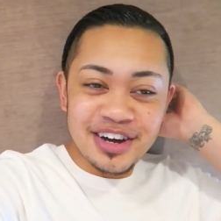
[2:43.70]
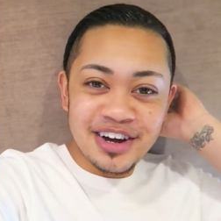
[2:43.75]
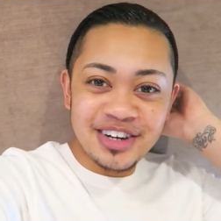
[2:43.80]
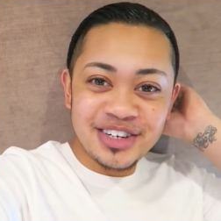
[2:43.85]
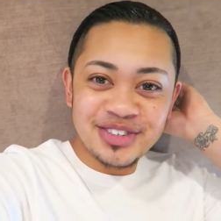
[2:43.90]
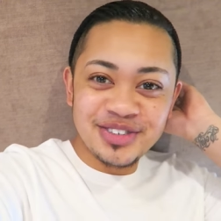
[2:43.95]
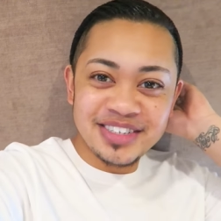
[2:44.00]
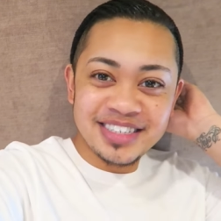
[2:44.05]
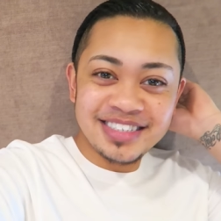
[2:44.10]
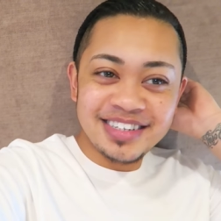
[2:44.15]

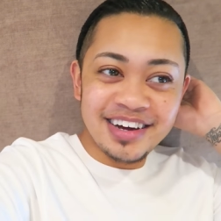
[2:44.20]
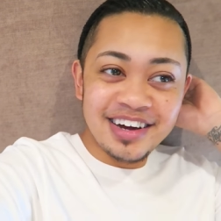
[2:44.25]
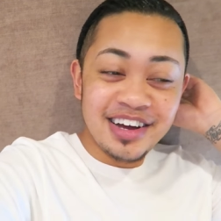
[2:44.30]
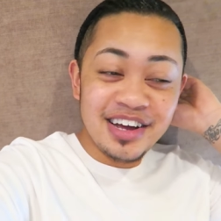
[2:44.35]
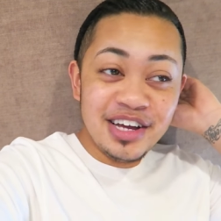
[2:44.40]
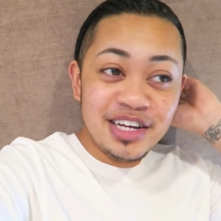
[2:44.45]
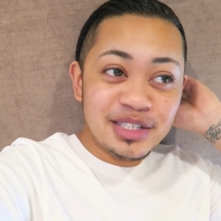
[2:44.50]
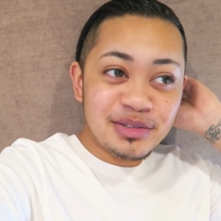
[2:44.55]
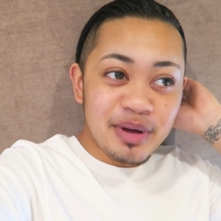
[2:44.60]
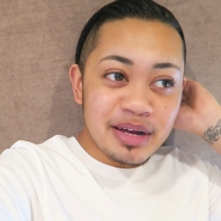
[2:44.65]
tongue twister.
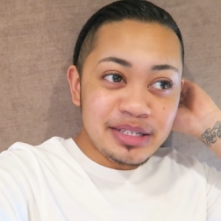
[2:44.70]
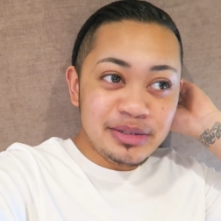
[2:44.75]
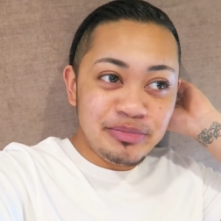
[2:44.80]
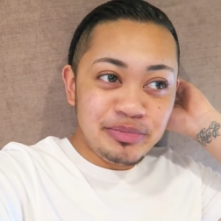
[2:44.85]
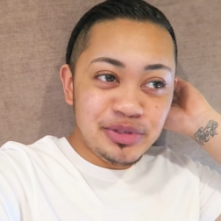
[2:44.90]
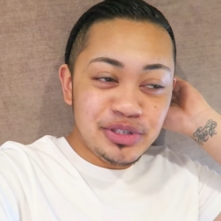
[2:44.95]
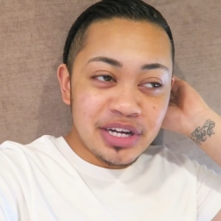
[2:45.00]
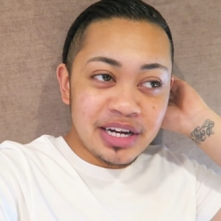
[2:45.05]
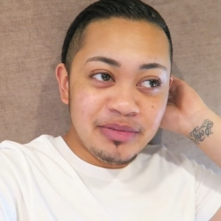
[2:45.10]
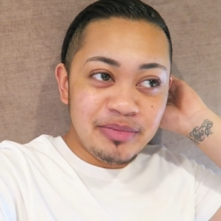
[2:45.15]
Spicy
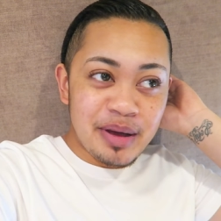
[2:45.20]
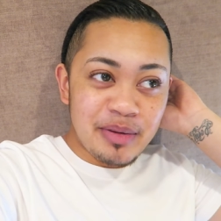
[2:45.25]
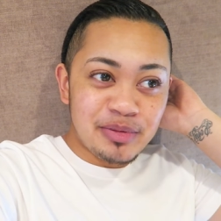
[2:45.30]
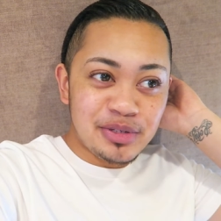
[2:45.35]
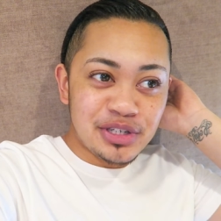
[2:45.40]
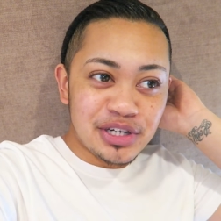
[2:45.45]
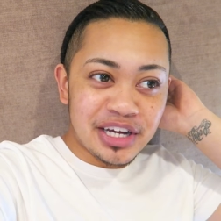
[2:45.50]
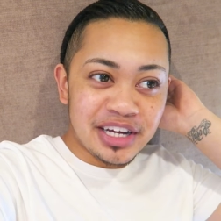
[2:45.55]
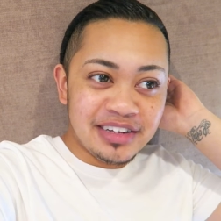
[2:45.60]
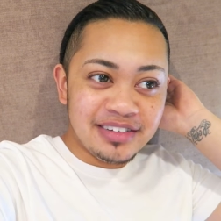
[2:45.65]
chili pepper
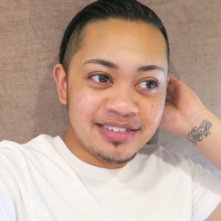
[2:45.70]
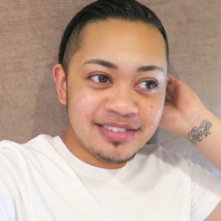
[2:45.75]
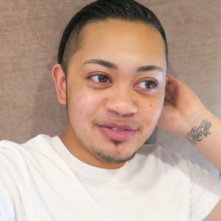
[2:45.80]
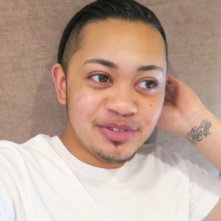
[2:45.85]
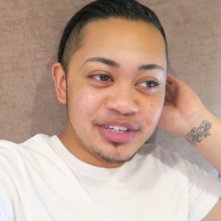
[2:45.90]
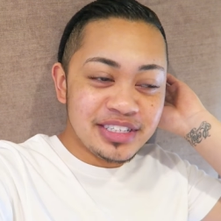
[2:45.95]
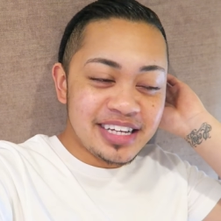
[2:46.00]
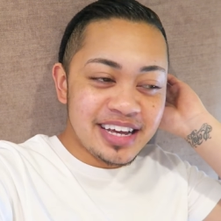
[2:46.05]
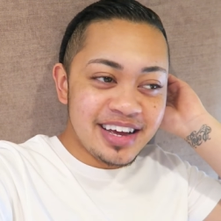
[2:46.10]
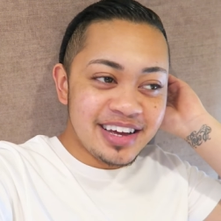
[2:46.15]
chicken.
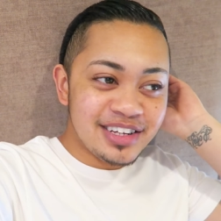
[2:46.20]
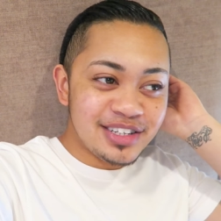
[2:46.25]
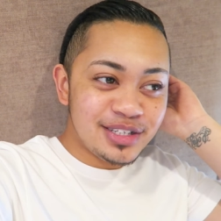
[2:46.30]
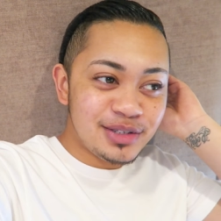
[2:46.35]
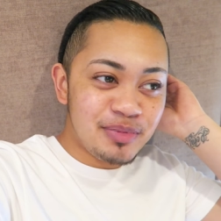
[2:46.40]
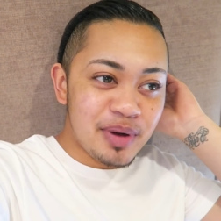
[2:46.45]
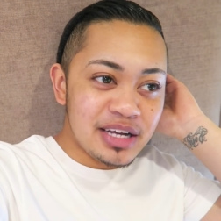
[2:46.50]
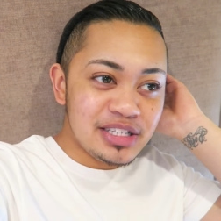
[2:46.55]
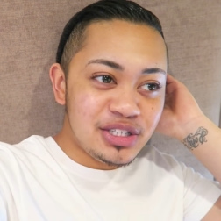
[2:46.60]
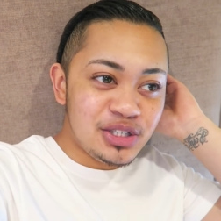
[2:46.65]
What's it?
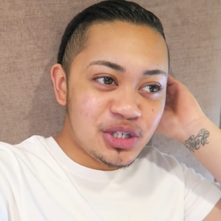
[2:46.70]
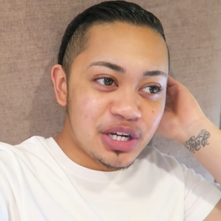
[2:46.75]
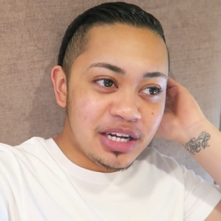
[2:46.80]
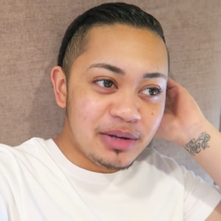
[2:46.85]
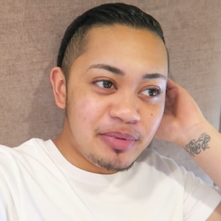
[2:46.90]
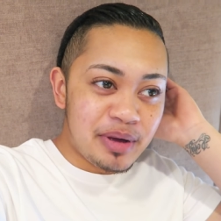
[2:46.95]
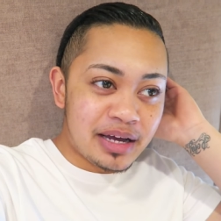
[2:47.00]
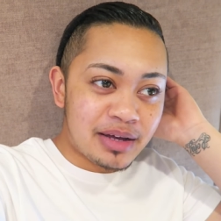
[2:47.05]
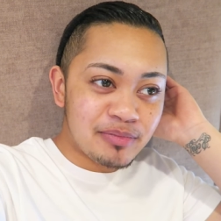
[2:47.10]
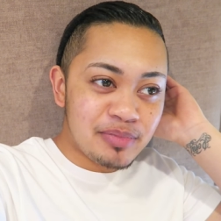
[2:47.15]
Spicy
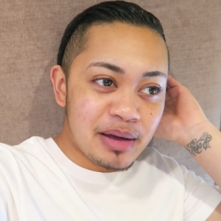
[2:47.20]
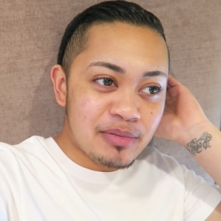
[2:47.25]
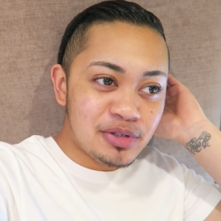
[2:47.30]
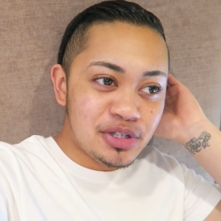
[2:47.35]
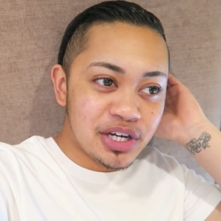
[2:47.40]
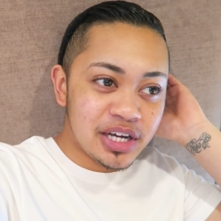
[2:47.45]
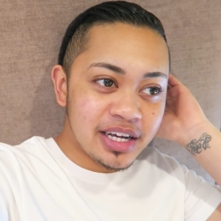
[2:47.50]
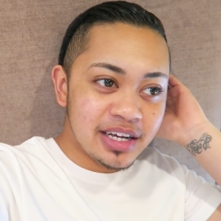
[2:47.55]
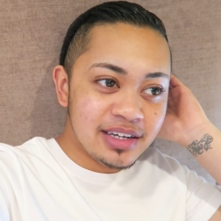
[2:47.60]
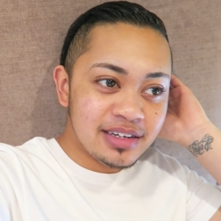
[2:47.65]
chili pepper
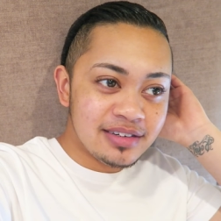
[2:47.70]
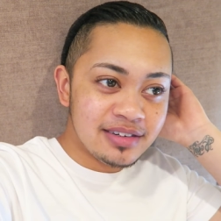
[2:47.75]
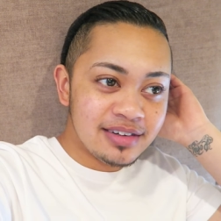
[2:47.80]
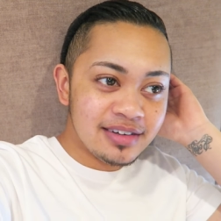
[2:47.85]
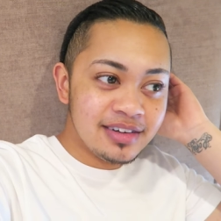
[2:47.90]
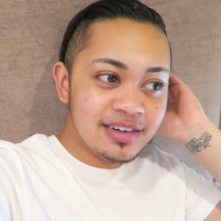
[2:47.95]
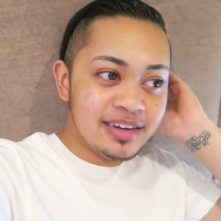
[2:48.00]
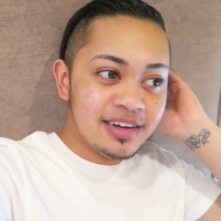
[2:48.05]
chicken.